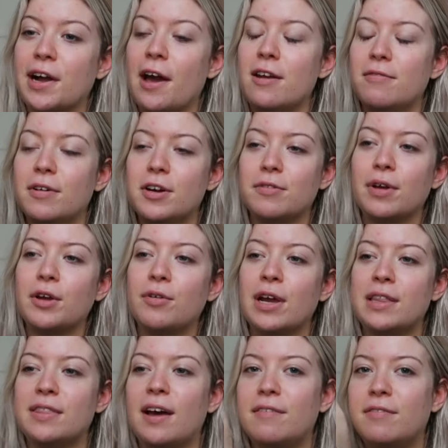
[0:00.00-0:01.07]
I kind of want to
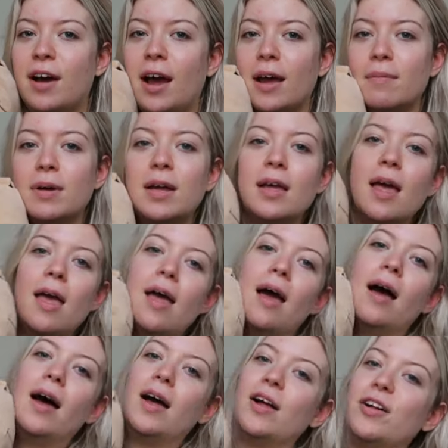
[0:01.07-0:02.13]
recreate that vibe
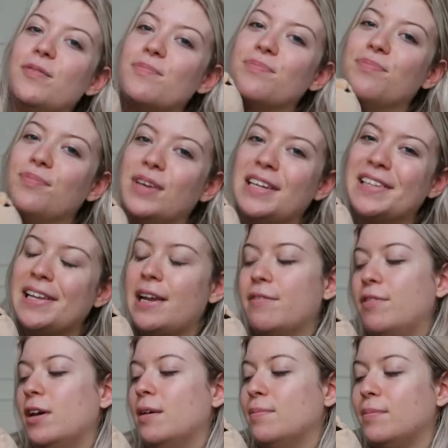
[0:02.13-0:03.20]
because I
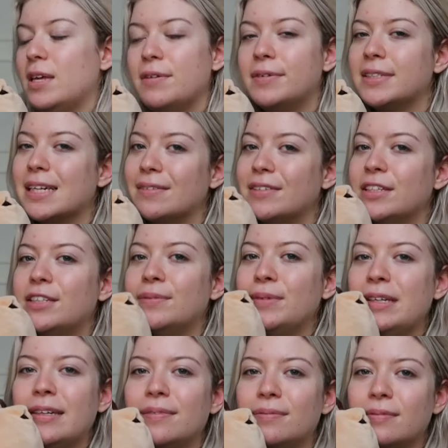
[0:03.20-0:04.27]
love him. He was gifted to
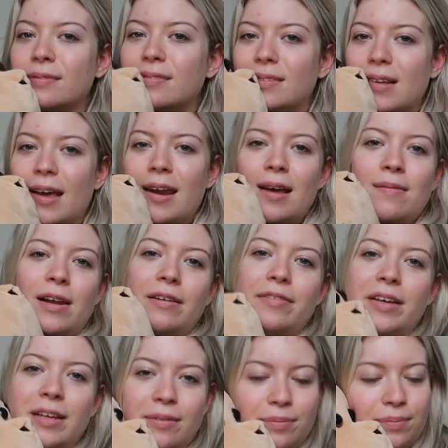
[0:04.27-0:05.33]
me, and I
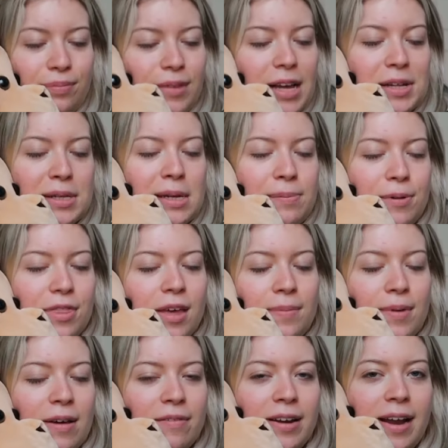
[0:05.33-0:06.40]
love him. I sleep with
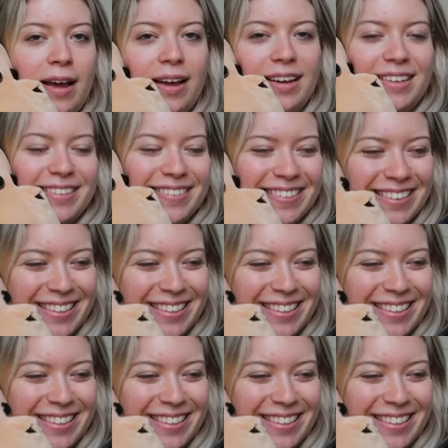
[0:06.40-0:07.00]
him every night.